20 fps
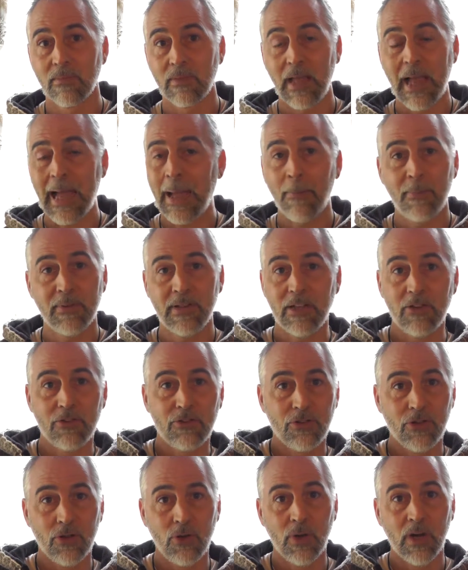happening
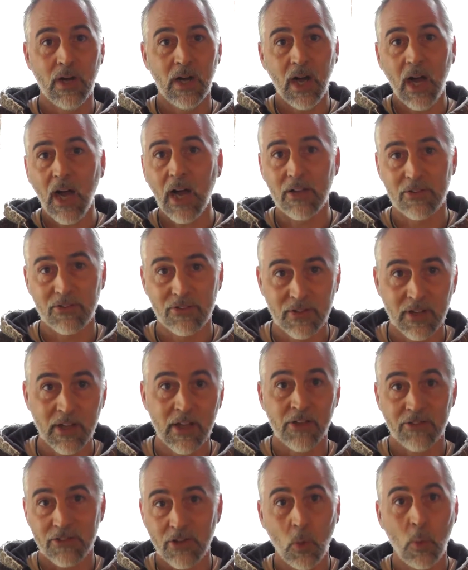to us
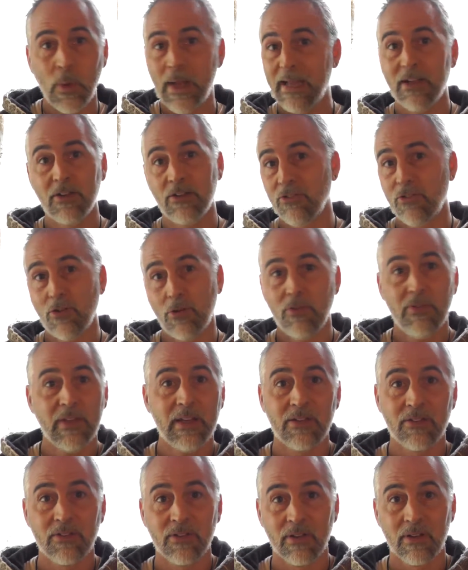so we can do
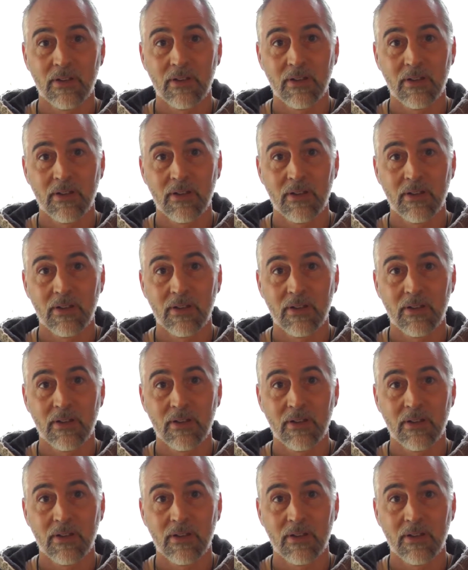this.